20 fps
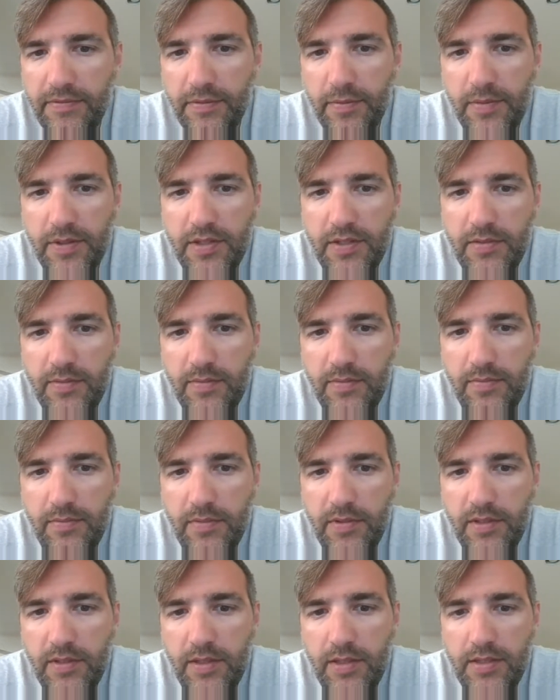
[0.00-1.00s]
This
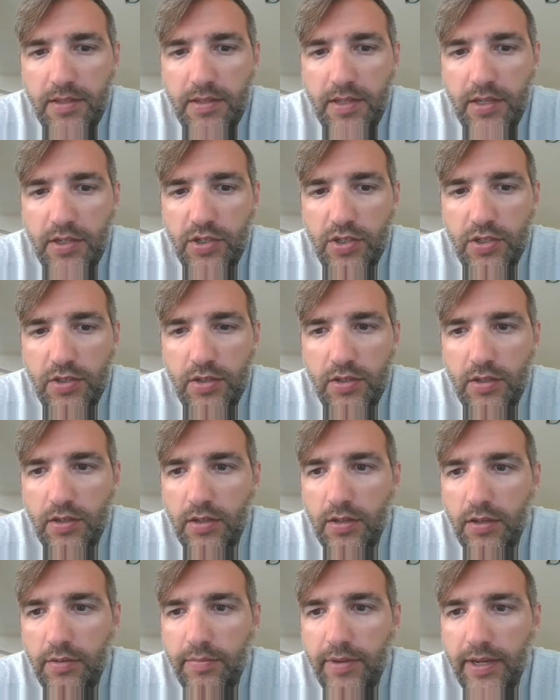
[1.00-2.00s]
session, you
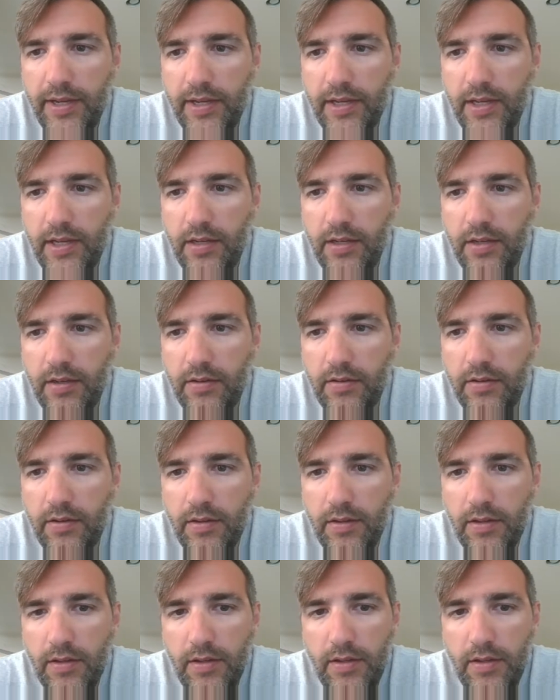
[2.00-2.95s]
can go back in and